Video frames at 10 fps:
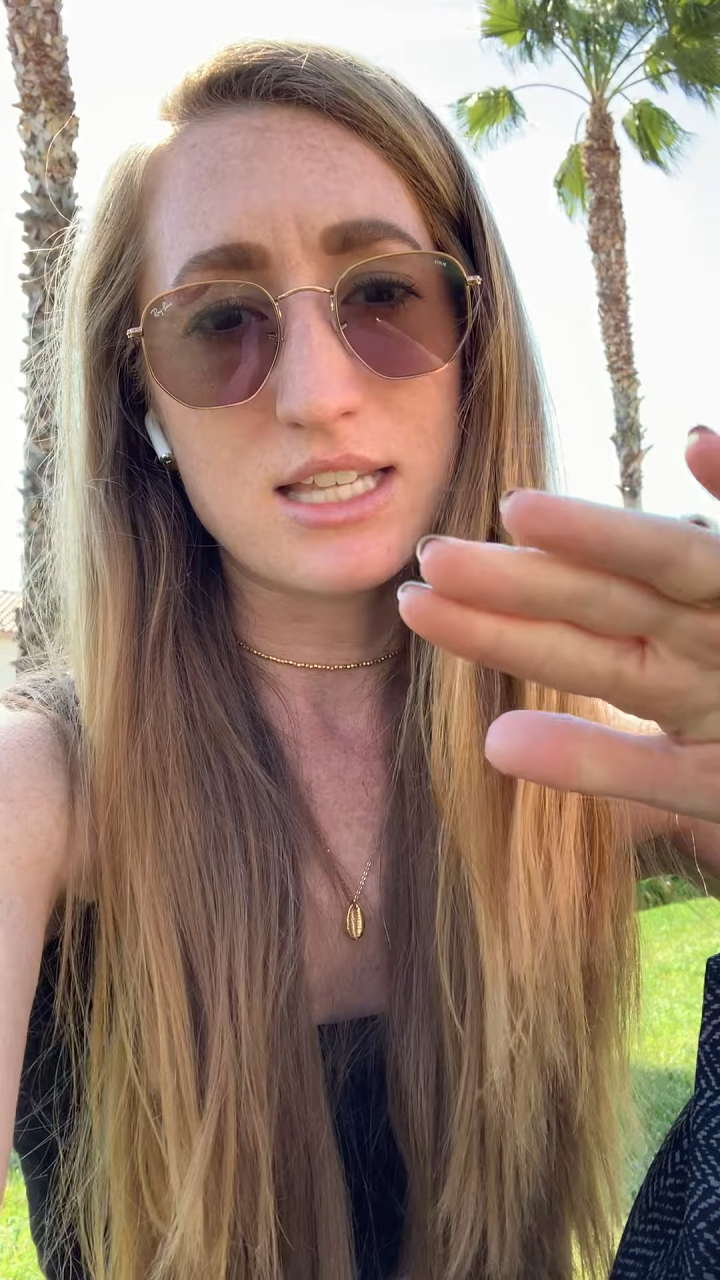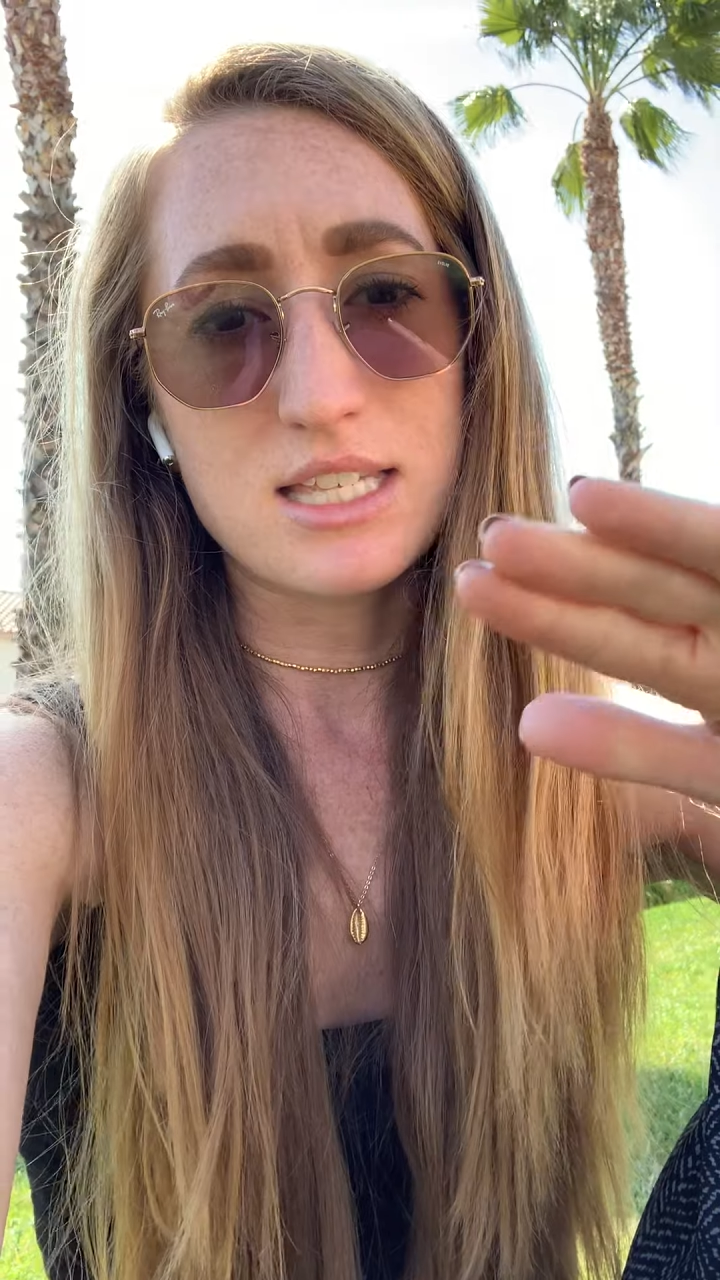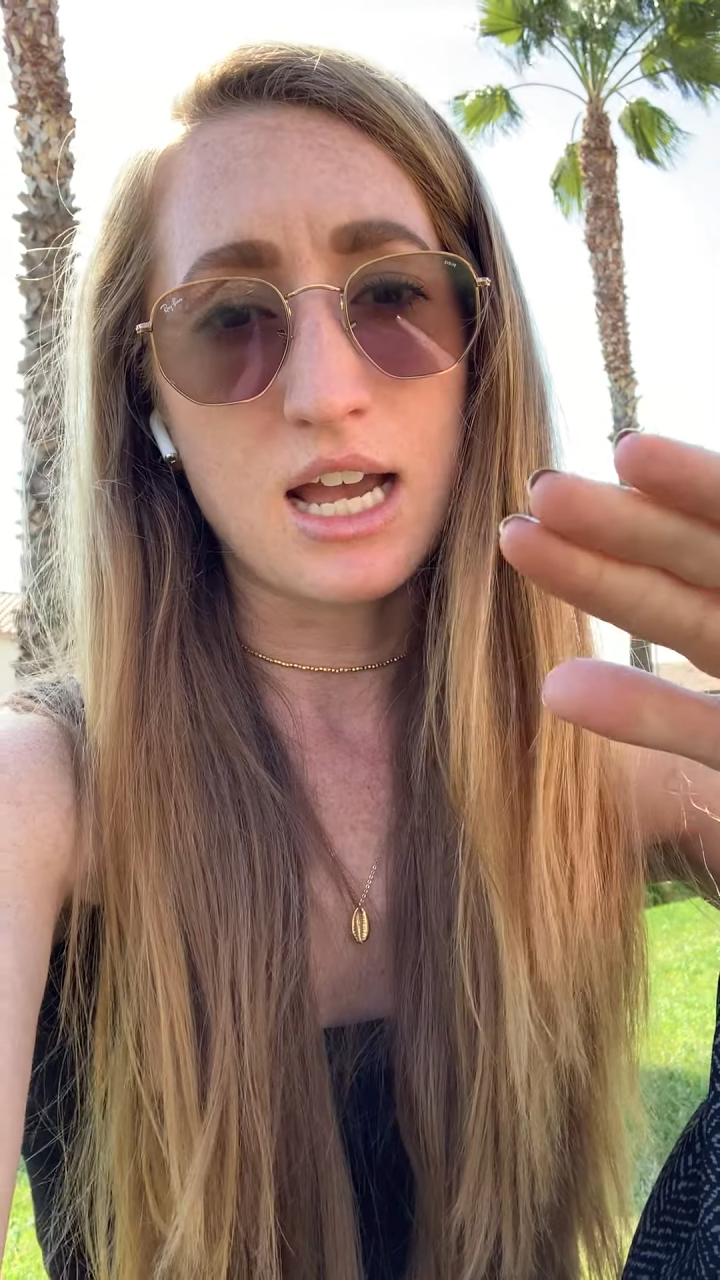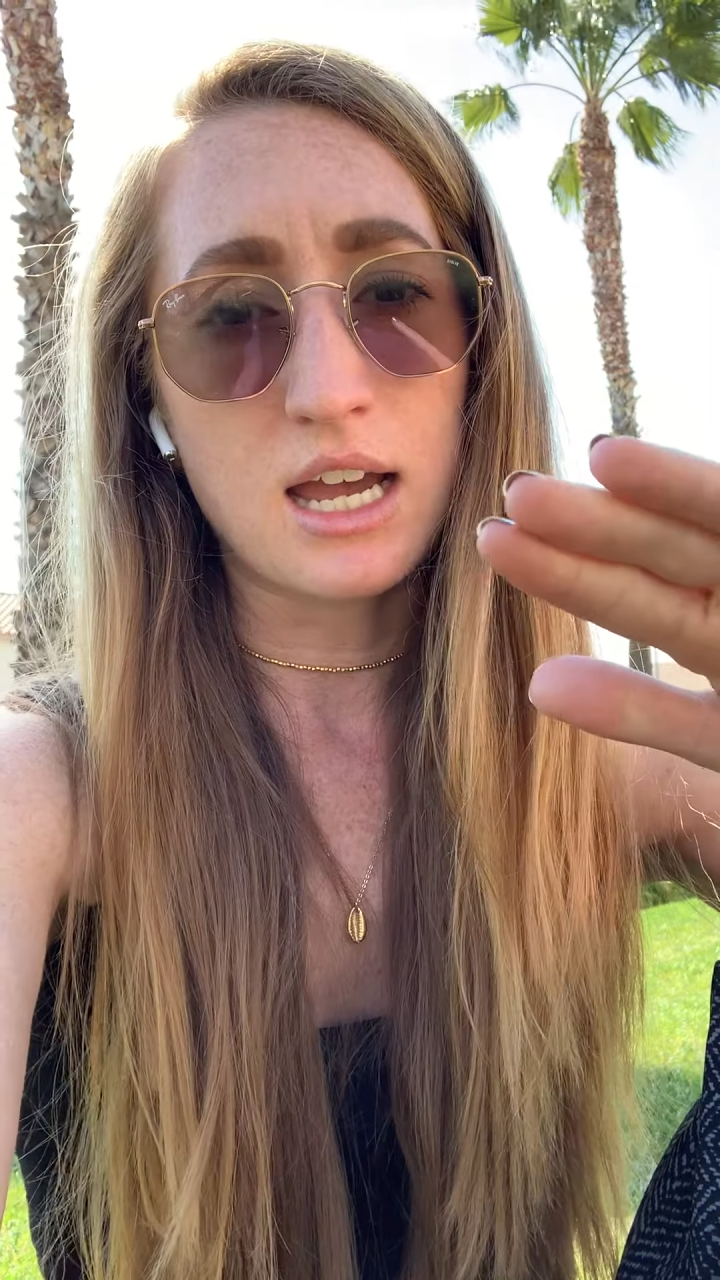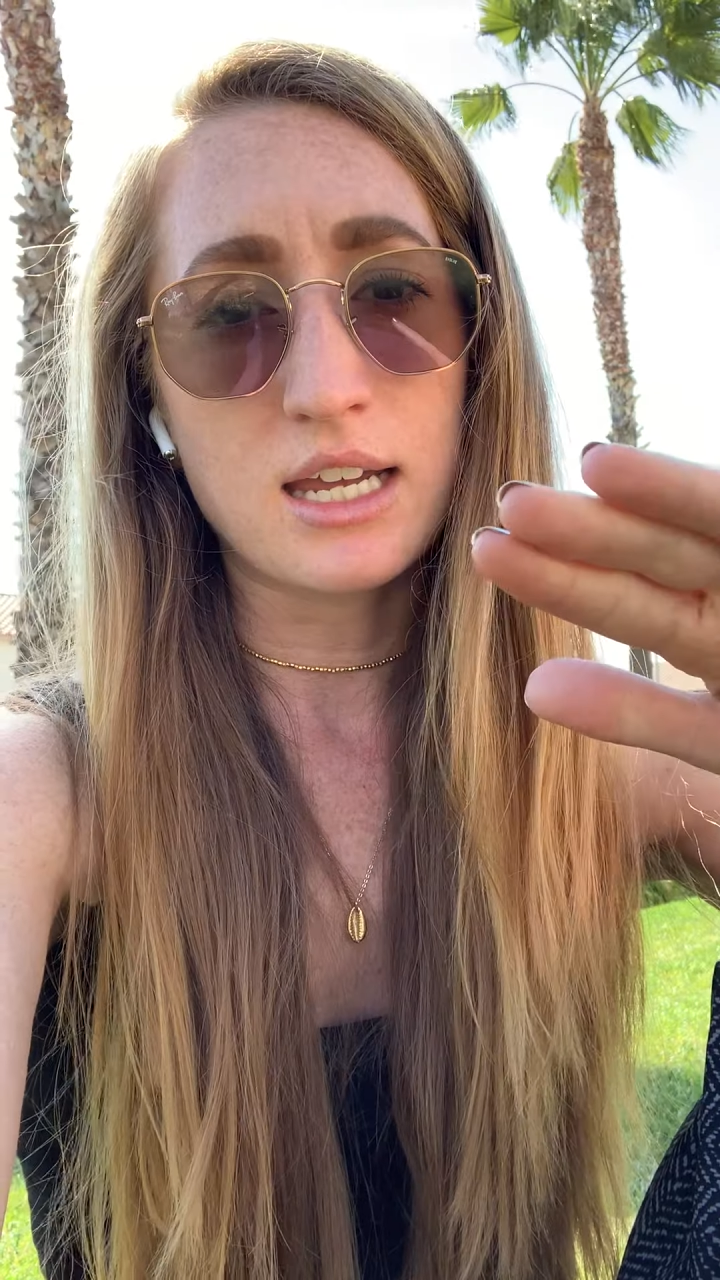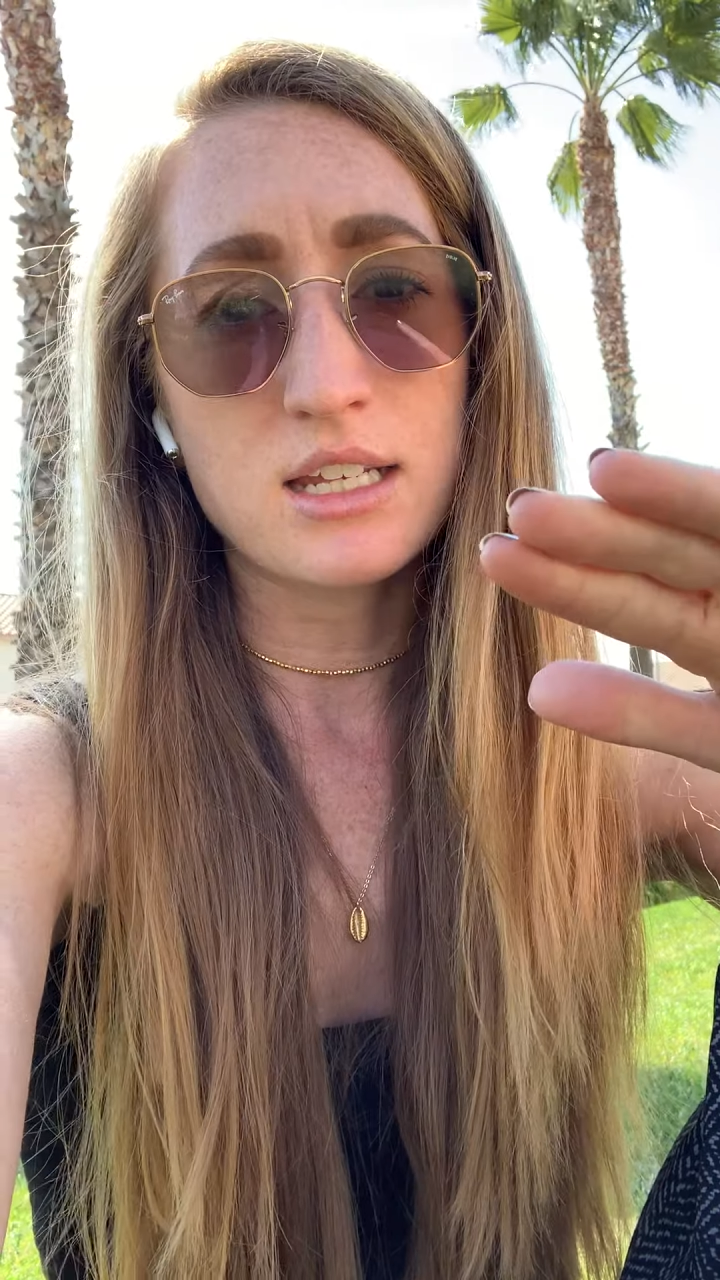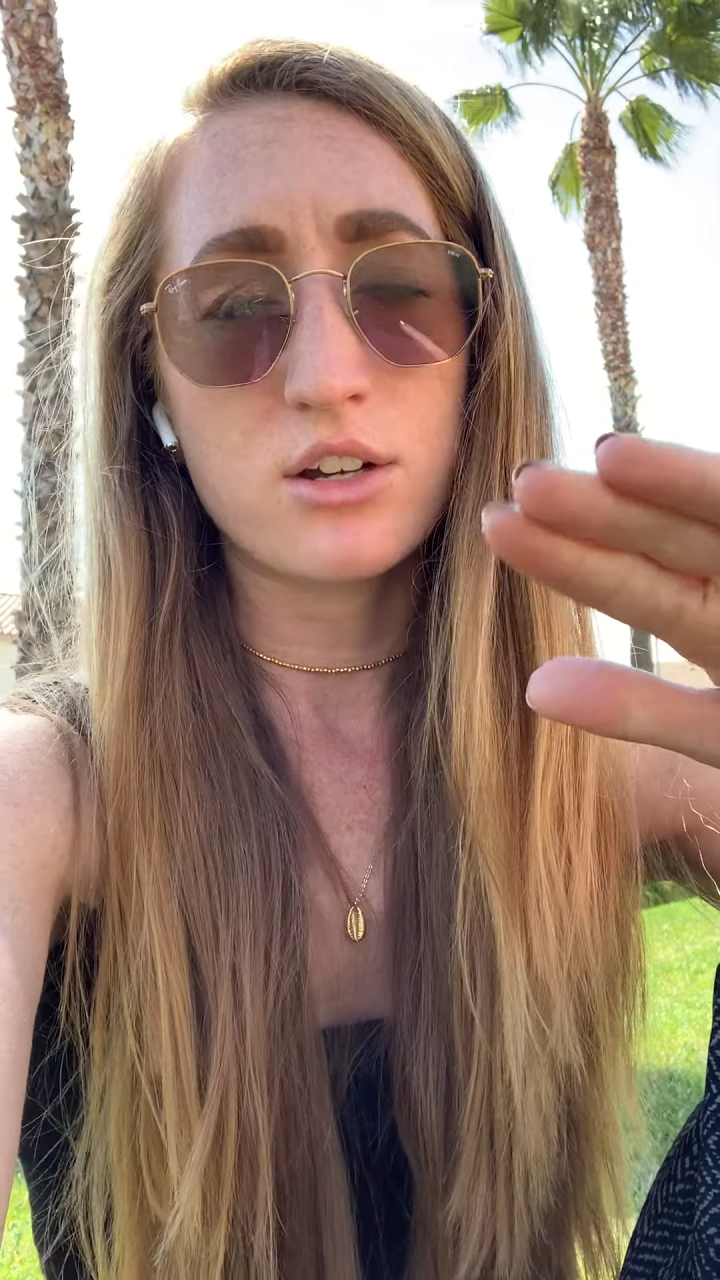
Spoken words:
side